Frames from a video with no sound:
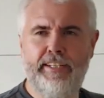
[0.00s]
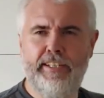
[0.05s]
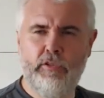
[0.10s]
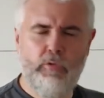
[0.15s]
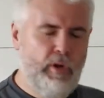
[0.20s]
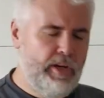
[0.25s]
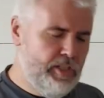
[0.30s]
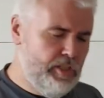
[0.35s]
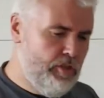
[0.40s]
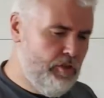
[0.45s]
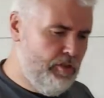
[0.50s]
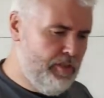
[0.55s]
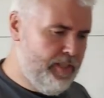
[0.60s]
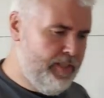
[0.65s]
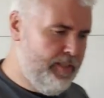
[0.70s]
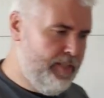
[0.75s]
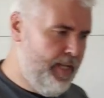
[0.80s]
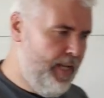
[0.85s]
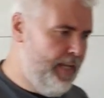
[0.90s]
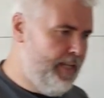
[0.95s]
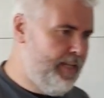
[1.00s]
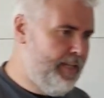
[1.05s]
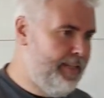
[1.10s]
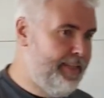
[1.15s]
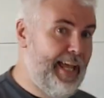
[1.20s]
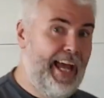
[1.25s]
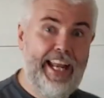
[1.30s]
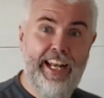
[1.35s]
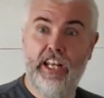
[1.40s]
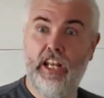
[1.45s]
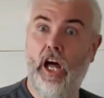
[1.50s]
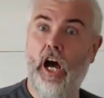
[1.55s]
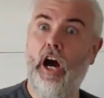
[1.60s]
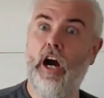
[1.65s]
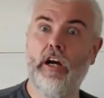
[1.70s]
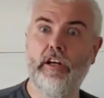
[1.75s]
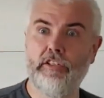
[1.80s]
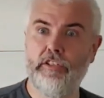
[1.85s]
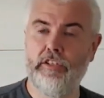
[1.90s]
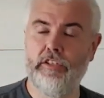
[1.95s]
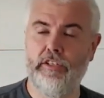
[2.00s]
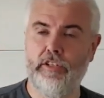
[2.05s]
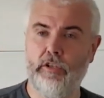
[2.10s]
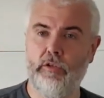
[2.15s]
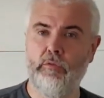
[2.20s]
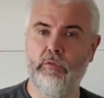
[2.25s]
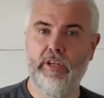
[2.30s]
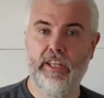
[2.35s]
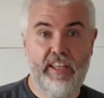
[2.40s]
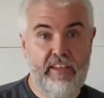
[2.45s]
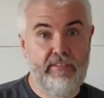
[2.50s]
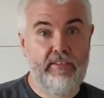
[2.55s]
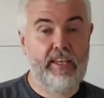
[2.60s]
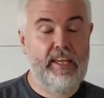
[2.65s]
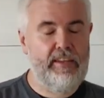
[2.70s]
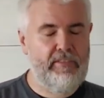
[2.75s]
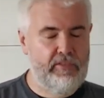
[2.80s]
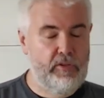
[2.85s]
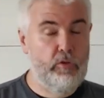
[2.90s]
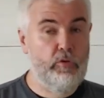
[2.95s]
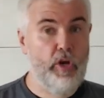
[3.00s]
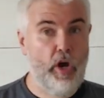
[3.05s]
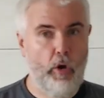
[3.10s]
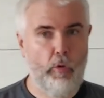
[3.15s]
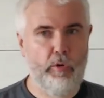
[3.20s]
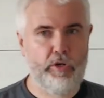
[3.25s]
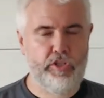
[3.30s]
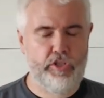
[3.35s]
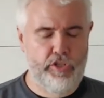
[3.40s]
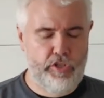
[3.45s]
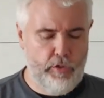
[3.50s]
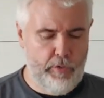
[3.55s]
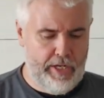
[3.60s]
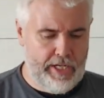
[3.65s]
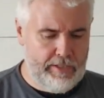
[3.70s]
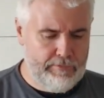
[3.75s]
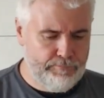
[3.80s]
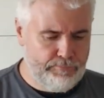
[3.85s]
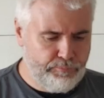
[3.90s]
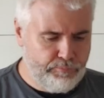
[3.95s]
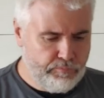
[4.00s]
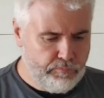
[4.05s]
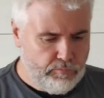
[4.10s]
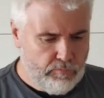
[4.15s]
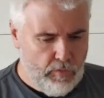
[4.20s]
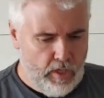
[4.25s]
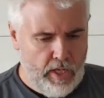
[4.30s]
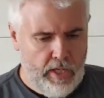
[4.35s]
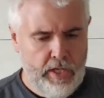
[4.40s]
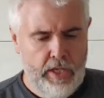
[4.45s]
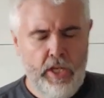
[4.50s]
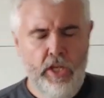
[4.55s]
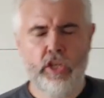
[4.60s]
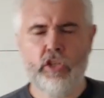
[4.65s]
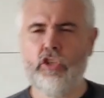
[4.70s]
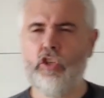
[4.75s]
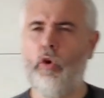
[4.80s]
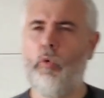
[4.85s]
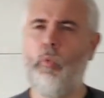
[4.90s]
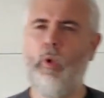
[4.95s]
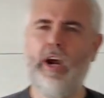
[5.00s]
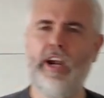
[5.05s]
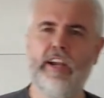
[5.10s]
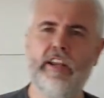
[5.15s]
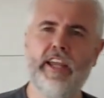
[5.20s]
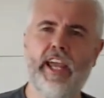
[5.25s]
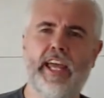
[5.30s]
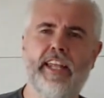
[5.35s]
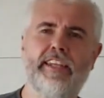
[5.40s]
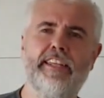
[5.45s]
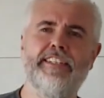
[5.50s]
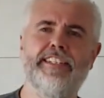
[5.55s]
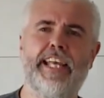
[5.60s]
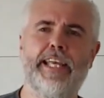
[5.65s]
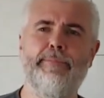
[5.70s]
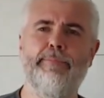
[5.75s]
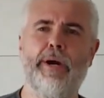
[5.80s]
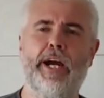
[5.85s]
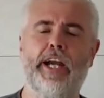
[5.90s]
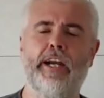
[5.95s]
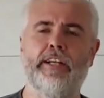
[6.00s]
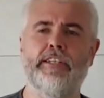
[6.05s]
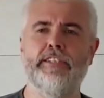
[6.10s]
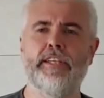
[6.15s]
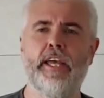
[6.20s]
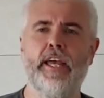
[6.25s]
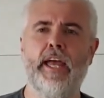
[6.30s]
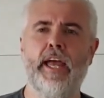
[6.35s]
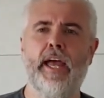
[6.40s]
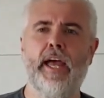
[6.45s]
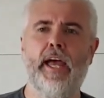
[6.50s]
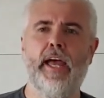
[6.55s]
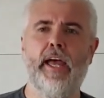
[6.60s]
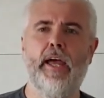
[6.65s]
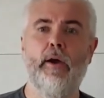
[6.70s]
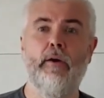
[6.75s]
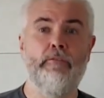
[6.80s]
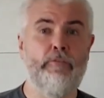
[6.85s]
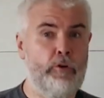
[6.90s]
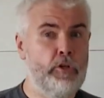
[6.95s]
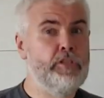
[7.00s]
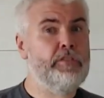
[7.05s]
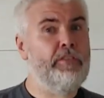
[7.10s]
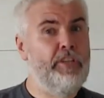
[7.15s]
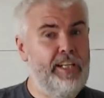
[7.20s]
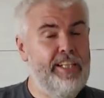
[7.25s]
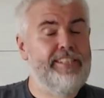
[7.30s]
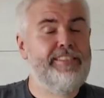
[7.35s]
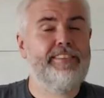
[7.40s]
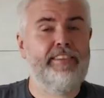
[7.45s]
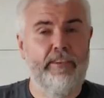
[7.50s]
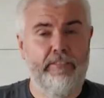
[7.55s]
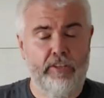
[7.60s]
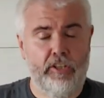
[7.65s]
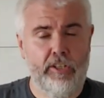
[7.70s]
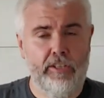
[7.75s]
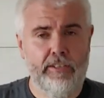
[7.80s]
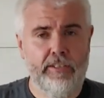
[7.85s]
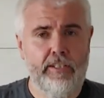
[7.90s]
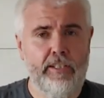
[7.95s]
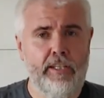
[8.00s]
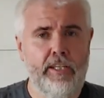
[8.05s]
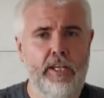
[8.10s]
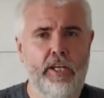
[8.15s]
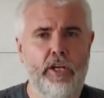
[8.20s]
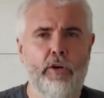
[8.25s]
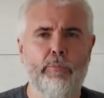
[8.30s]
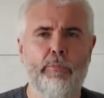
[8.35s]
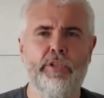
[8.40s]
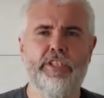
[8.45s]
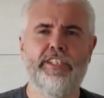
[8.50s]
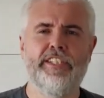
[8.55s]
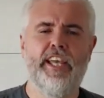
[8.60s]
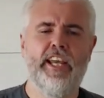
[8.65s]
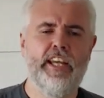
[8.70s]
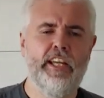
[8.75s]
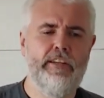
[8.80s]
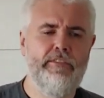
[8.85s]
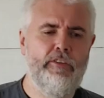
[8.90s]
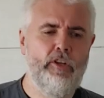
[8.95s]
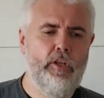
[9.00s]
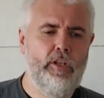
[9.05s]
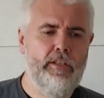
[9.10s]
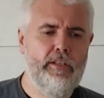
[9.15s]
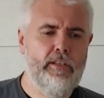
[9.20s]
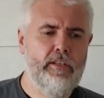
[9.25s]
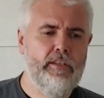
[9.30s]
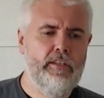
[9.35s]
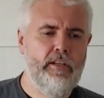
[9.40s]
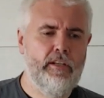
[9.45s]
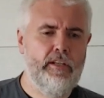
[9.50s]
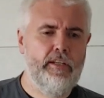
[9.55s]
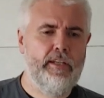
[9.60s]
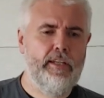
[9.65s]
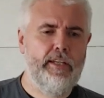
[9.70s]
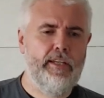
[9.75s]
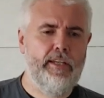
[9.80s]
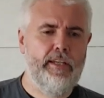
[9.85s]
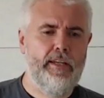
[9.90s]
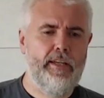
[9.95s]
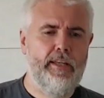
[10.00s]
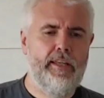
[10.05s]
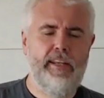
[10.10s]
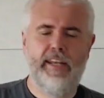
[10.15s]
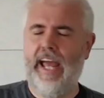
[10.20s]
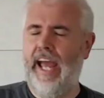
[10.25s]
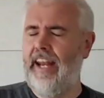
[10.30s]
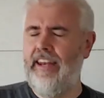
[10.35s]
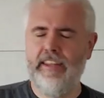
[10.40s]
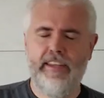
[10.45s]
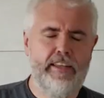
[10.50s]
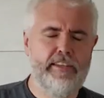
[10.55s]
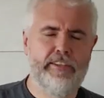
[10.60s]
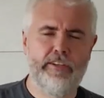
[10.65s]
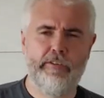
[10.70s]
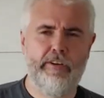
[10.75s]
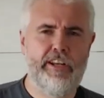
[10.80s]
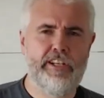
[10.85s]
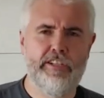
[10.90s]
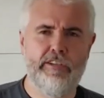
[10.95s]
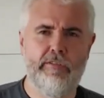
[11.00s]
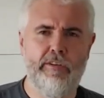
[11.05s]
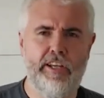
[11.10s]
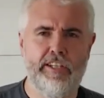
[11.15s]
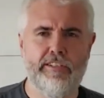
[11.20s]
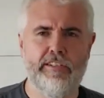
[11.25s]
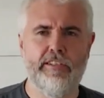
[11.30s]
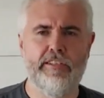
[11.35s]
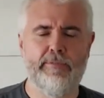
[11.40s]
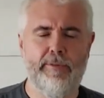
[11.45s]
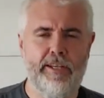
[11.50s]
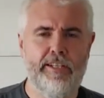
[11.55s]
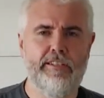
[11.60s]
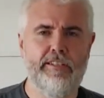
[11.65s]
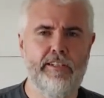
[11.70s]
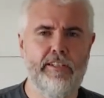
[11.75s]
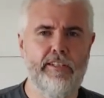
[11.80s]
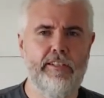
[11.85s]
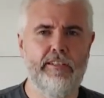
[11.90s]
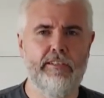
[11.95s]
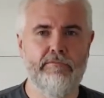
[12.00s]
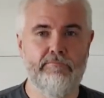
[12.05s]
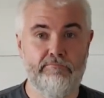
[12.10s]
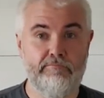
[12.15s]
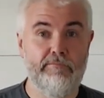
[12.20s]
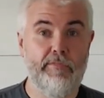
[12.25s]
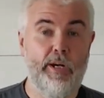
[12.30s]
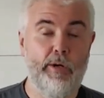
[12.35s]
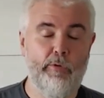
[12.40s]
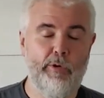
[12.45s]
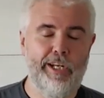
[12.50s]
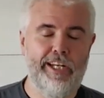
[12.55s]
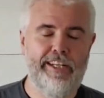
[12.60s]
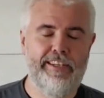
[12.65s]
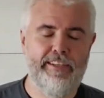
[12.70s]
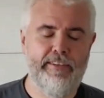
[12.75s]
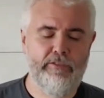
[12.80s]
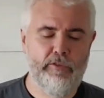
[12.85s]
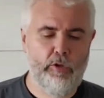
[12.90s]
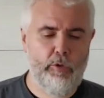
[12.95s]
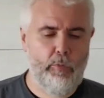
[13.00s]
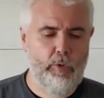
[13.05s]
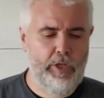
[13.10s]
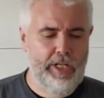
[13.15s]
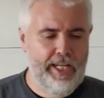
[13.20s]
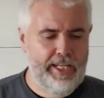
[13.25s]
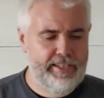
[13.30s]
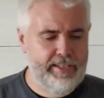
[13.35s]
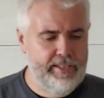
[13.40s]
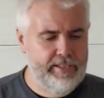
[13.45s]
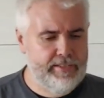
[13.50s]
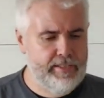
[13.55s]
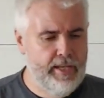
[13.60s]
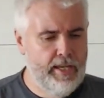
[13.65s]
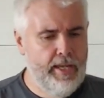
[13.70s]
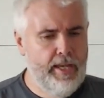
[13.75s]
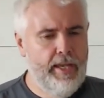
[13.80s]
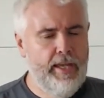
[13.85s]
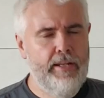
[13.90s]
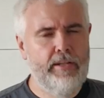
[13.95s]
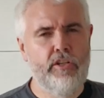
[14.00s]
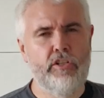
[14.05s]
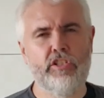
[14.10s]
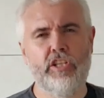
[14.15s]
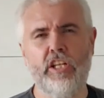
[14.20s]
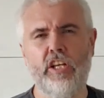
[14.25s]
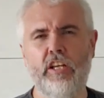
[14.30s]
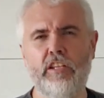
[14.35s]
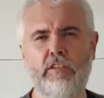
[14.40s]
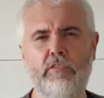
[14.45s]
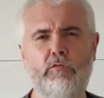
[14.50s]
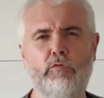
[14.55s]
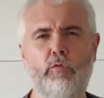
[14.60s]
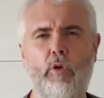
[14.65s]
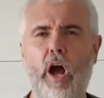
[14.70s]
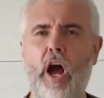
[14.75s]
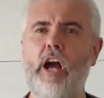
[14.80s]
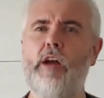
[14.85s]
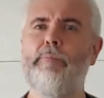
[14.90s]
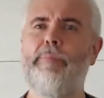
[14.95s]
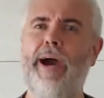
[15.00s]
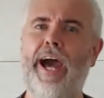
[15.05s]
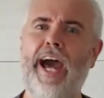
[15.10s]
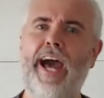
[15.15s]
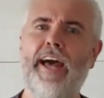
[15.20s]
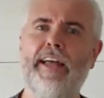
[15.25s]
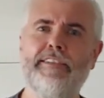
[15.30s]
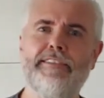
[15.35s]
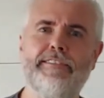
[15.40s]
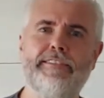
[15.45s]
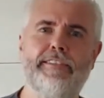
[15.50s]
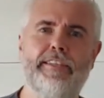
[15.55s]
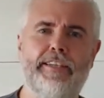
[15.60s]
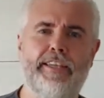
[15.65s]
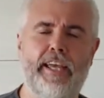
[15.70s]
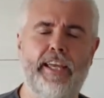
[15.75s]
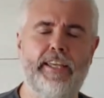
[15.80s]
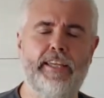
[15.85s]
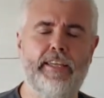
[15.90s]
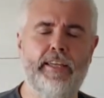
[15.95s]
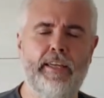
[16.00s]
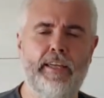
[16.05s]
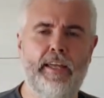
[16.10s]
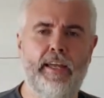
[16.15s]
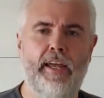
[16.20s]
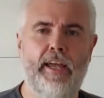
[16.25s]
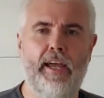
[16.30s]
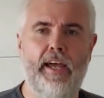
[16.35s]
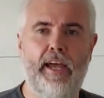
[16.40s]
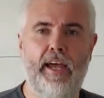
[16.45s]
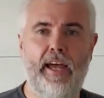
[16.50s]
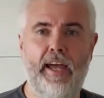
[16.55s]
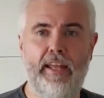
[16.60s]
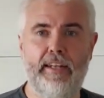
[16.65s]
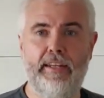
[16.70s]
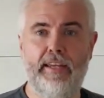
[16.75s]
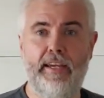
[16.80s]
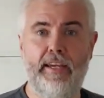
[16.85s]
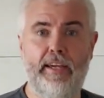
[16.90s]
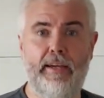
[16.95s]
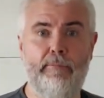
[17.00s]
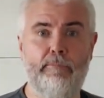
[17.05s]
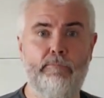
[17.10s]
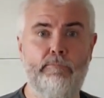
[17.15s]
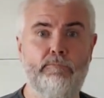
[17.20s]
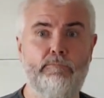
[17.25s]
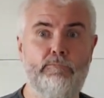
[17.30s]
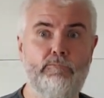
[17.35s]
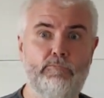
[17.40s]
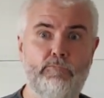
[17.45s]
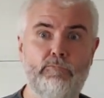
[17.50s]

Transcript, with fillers: this question doesn't take that long to do if, if you know what you're doing so why are you getting these eight marks? Uh, first of all, it's difficult, but second of all, there in any integration question, especially a really difficult one like this, there's a lot of wrong paths to take, and um,